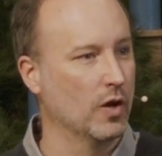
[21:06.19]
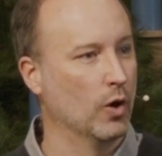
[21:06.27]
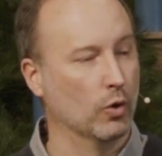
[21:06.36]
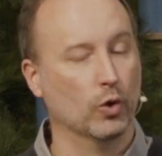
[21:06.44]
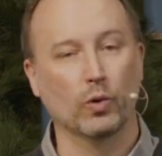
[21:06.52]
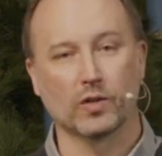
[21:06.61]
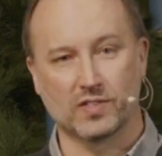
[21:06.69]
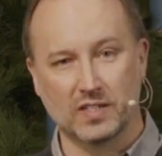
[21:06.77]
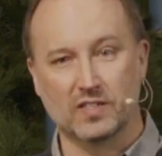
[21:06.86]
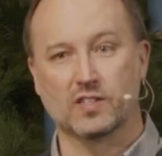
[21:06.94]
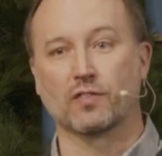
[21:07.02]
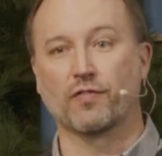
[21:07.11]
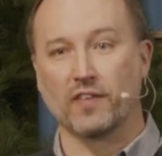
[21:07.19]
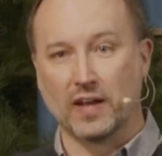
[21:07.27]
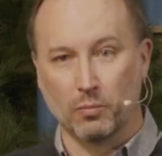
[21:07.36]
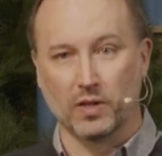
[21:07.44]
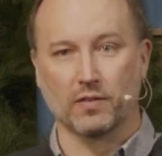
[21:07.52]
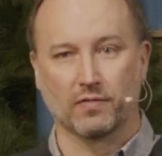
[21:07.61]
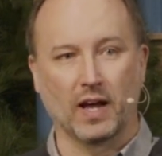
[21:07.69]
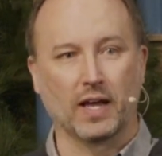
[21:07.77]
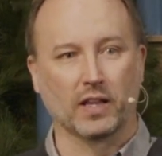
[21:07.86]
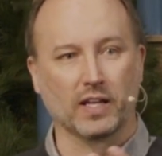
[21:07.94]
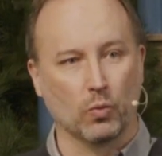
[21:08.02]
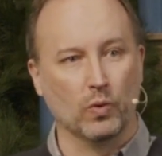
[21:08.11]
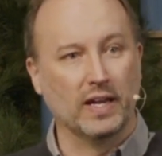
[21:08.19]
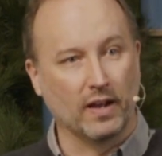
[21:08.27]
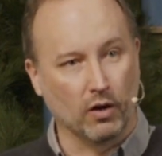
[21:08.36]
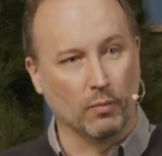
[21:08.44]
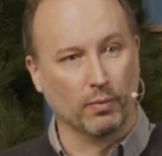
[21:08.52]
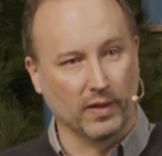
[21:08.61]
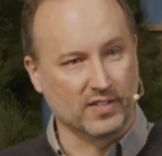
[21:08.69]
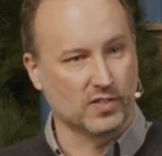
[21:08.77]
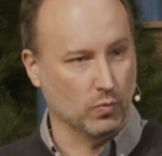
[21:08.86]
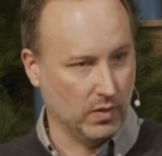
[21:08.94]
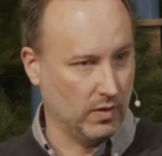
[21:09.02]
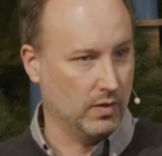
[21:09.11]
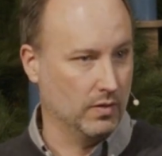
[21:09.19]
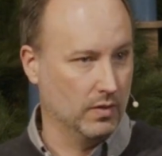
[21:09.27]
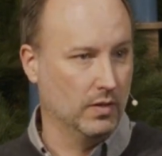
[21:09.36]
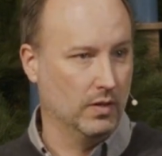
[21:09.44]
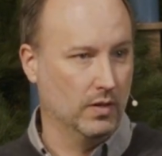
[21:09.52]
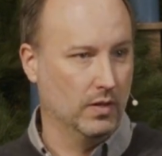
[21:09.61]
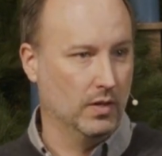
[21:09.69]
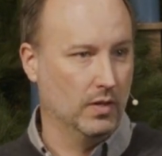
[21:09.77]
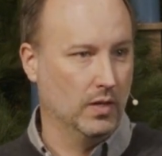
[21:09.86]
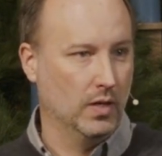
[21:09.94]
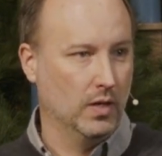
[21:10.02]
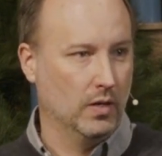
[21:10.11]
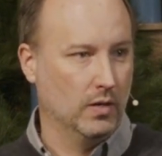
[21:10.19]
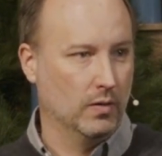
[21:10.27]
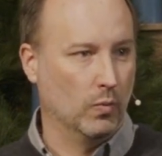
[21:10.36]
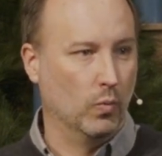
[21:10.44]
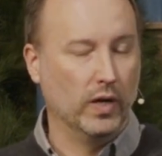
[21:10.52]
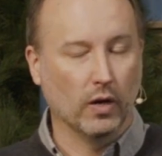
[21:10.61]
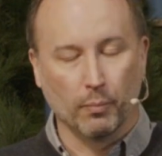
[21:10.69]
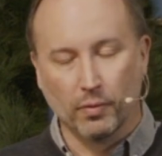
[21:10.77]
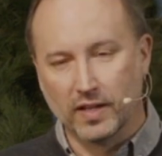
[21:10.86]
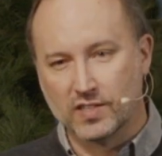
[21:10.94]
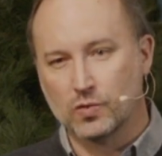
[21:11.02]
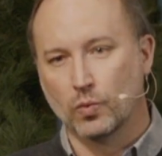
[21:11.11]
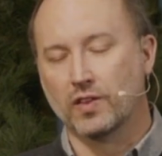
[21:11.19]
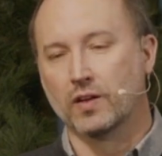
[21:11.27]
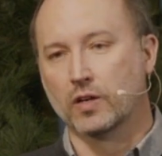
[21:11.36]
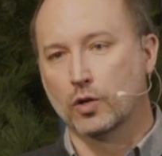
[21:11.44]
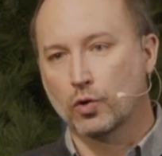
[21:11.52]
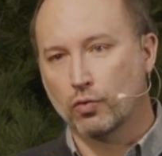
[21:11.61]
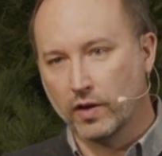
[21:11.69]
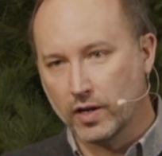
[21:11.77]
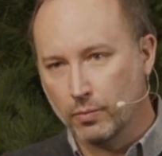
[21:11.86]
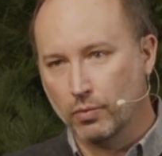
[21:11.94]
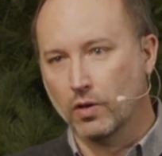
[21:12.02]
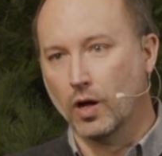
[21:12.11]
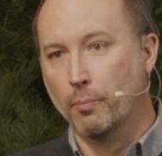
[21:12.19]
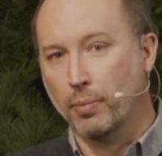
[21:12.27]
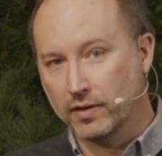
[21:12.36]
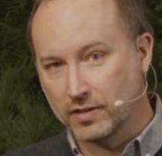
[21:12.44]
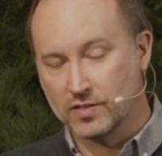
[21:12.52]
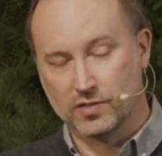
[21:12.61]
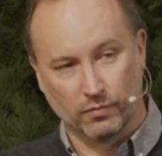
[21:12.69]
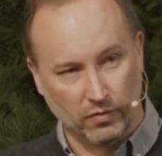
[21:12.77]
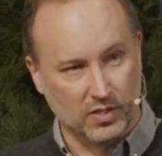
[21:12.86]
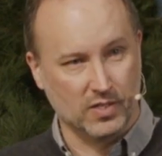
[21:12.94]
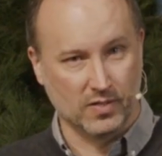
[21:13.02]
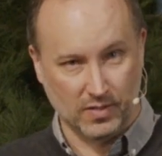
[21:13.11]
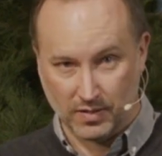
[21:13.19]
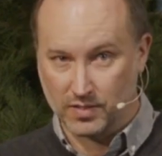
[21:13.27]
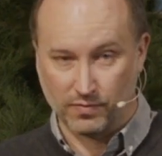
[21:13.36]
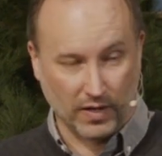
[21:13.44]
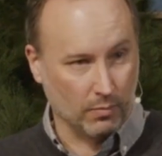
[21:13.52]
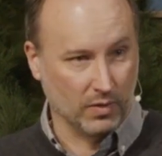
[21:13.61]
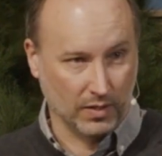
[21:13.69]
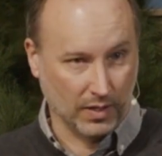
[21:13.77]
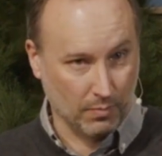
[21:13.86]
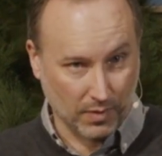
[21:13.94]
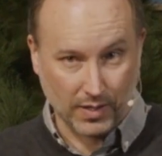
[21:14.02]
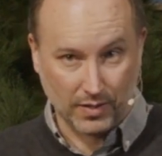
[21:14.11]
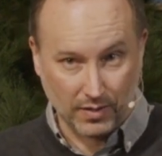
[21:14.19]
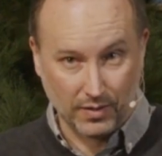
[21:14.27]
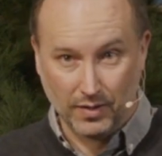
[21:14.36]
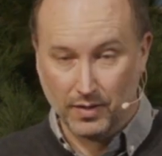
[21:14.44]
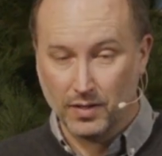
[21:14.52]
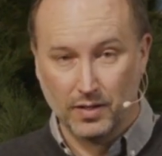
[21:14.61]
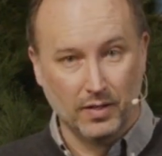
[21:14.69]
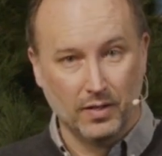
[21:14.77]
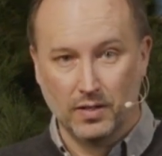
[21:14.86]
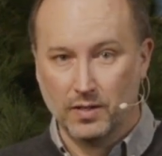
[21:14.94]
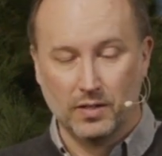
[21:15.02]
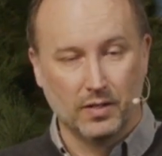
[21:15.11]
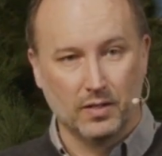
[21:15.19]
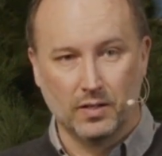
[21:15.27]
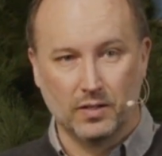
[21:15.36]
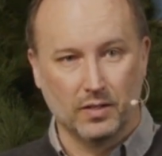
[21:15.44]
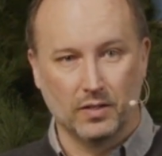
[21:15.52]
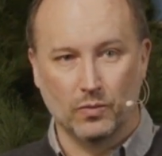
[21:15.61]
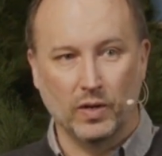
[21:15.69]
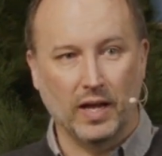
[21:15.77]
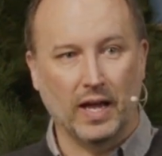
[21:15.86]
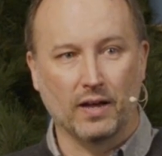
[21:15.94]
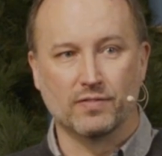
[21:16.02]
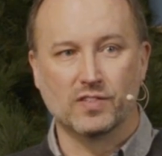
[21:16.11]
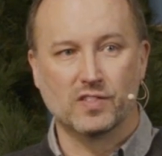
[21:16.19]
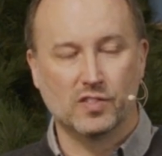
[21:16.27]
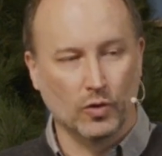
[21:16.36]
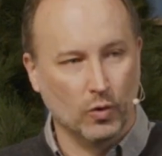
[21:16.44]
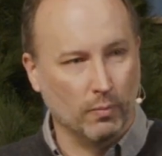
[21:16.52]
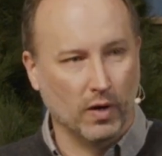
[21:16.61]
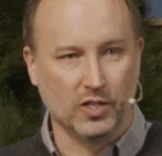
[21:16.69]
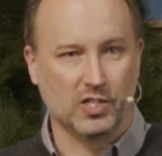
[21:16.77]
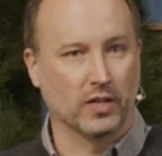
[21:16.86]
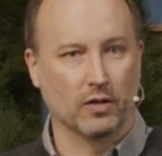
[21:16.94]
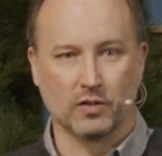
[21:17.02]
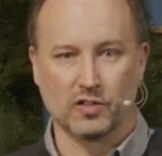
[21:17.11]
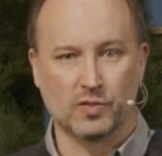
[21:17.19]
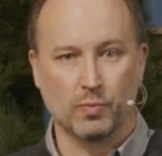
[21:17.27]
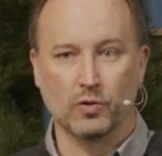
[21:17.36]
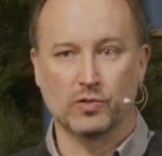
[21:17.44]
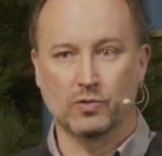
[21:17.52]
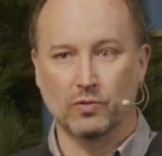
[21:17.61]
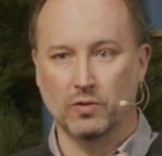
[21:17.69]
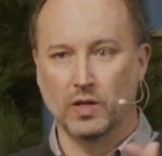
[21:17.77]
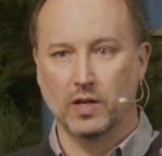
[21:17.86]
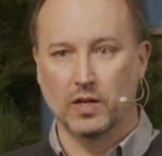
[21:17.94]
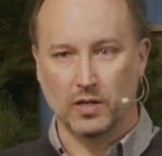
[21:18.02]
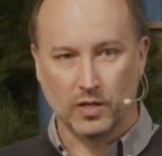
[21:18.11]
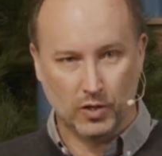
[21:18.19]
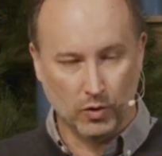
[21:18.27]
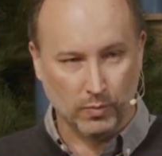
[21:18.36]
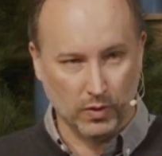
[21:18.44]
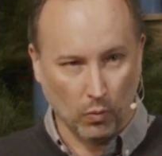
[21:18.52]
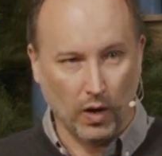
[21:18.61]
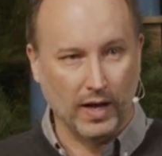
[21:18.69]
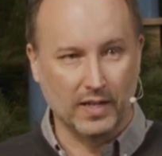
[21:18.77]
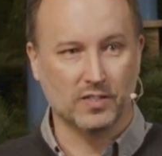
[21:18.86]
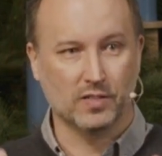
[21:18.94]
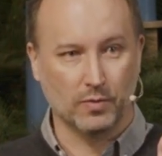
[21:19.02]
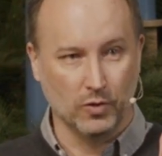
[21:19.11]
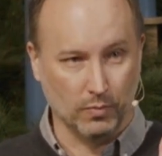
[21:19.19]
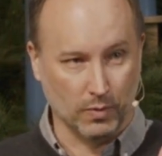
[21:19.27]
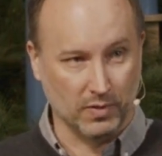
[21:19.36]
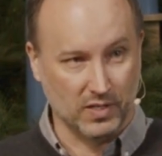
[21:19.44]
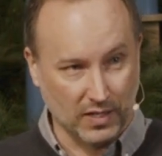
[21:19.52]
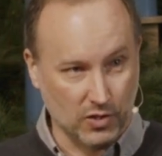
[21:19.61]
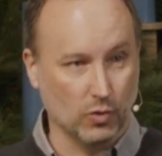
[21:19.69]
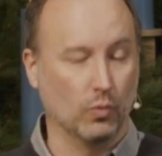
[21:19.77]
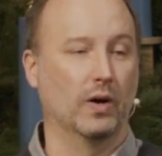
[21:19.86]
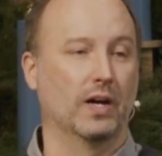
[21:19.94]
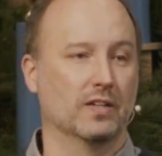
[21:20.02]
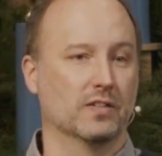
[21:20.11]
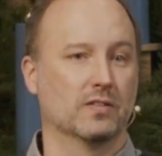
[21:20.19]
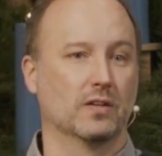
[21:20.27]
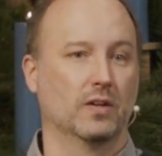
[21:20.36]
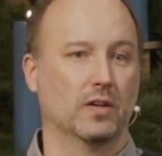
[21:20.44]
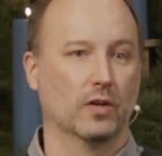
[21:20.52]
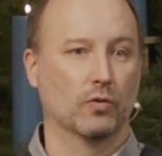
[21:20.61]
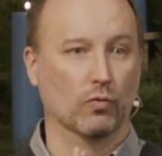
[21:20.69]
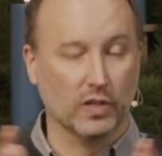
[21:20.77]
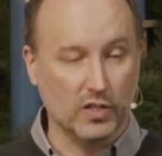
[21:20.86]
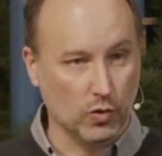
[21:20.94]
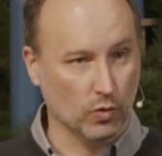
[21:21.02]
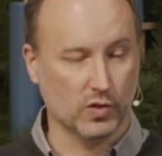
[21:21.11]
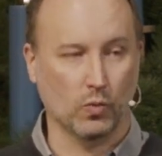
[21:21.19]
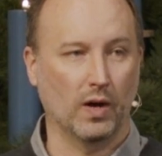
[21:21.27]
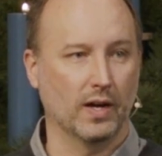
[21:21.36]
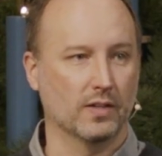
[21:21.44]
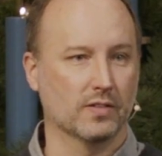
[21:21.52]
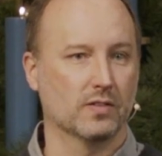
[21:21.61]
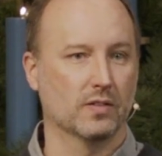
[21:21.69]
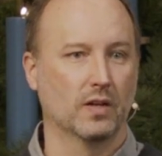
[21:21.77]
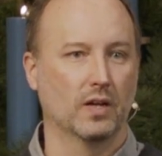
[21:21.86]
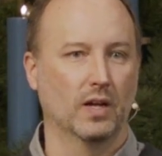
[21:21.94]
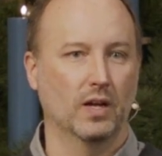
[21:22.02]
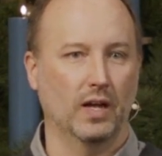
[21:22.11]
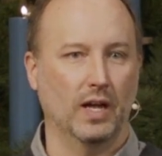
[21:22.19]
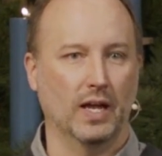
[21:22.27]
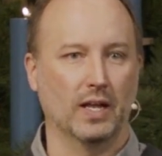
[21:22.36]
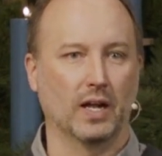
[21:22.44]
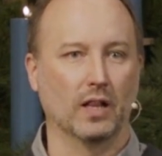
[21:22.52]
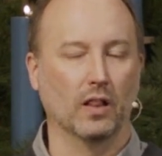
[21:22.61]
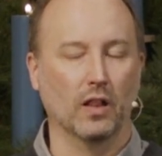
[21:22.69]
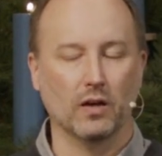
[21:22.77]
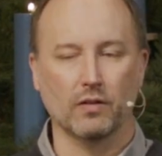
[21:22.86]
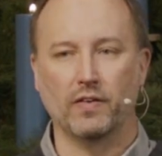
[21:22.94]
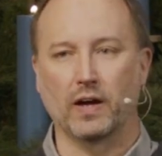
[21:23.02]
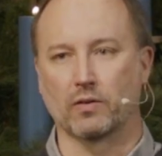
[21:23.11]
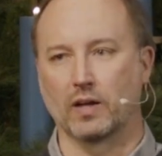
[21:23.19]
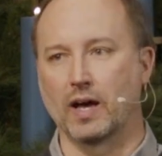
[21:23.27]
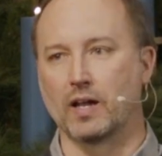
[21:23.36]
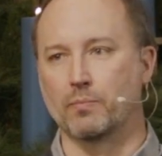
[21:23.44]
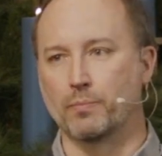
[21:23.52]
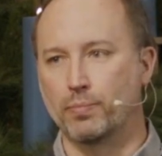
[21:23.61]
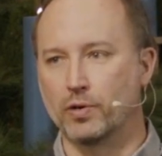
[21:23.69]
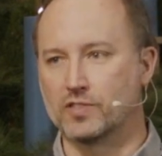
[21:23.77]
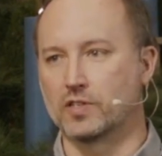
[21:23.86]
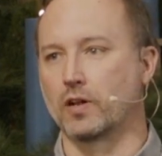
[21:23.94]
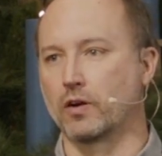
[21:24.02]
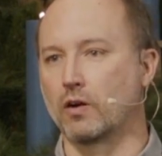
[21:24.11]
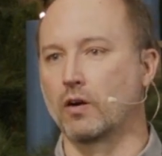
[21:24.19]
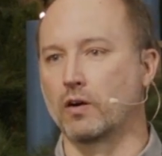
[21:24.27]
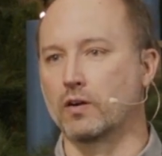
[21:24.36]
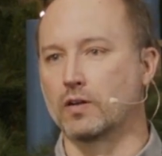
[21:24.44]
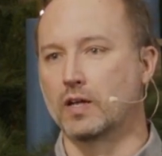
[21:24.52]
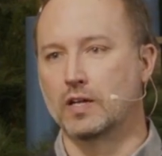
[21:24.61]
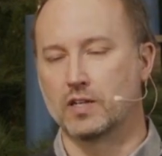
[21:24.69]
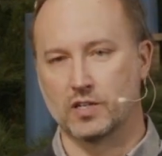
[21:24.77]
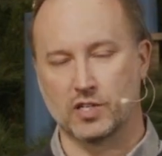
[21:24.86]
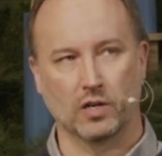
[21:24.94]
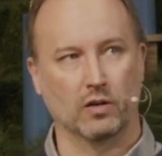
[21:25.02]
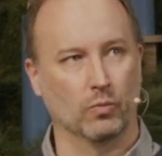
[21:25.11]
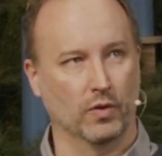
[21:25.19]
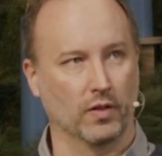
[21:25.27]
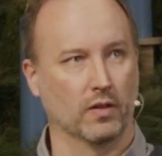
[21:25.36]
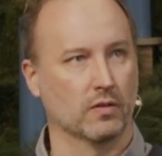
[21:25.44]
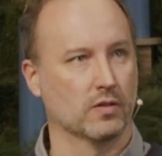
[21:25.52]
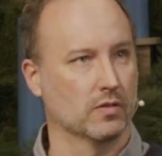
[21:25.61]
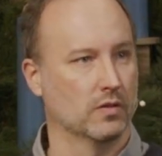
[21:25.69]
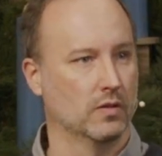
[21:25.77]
Or who else needs the family of God like we are blessed with? We are blessed with an incredible abundance of riches in this family. Amen. We have so much at our disposal, human wise, human potential wise, resource wise. And I love how God puts it on our heart to share it with others.